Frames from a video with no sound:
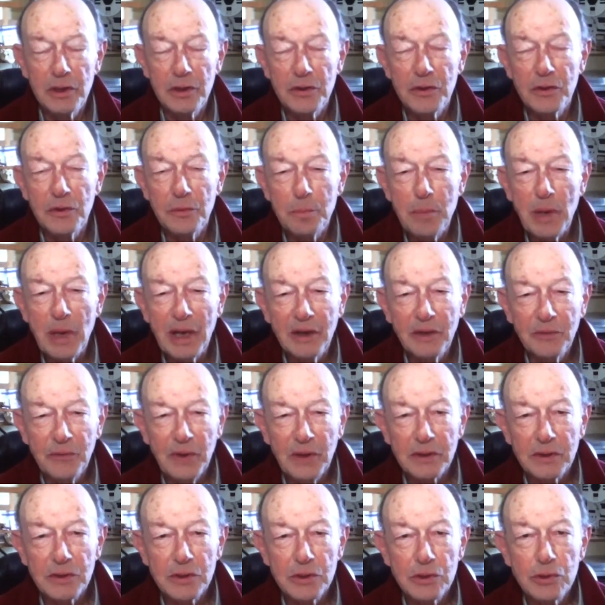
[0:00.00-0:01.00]
in the
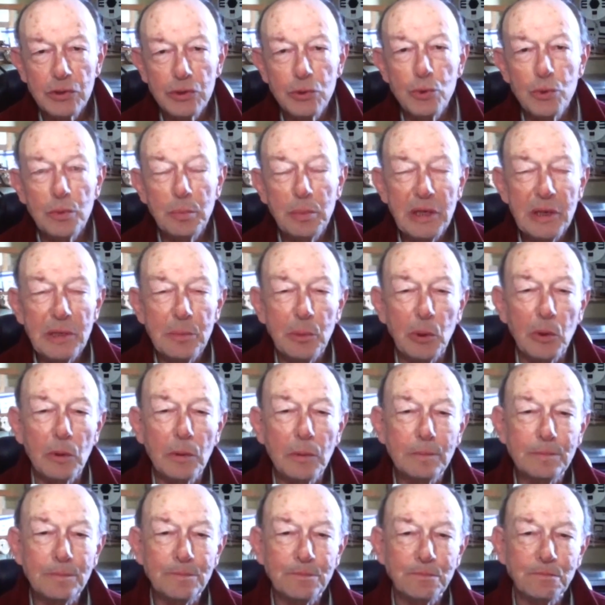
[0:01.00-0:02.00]
benefit to the
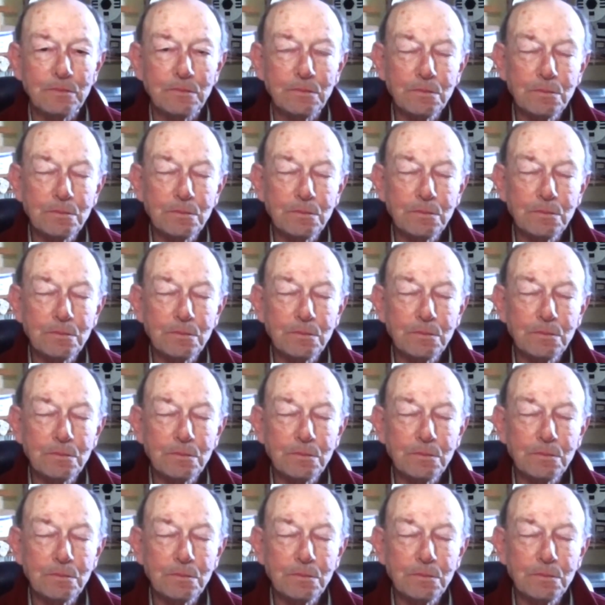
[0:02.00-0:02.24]
people.